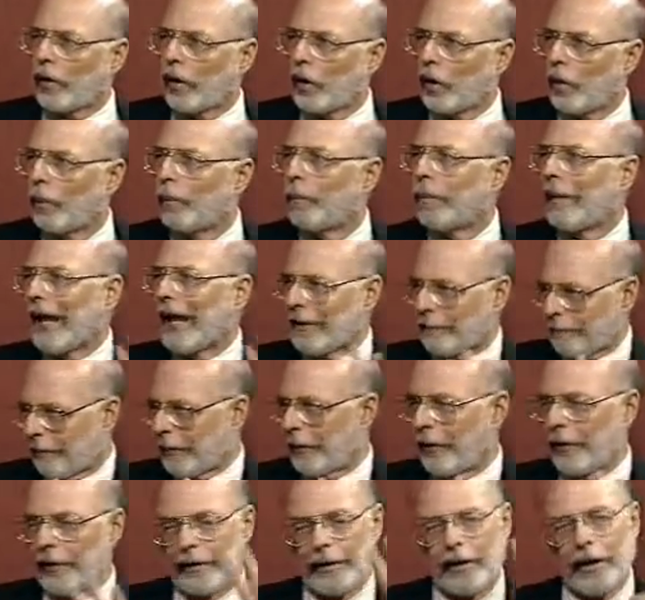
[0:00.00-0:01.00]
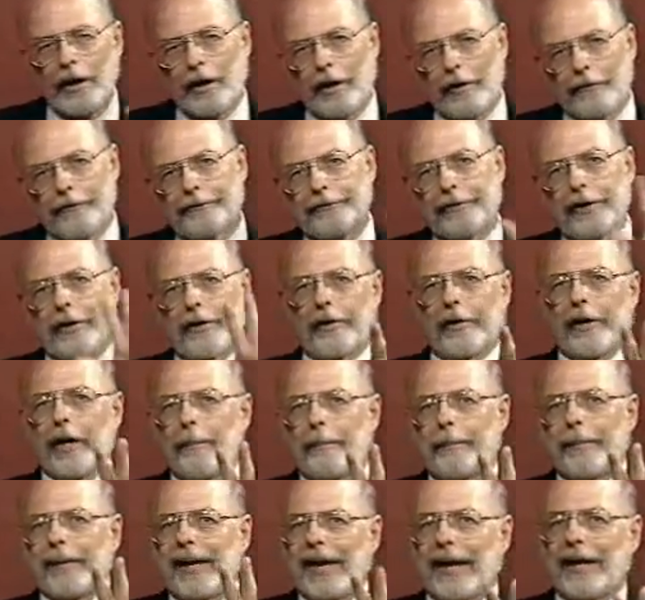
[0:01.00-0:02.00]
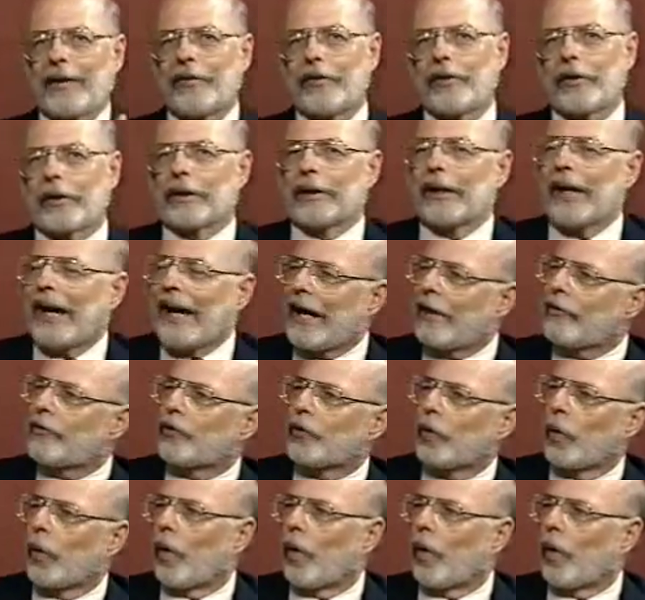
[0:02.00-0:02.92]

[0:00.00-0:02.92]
crow, blackbird, fluttered up against the glass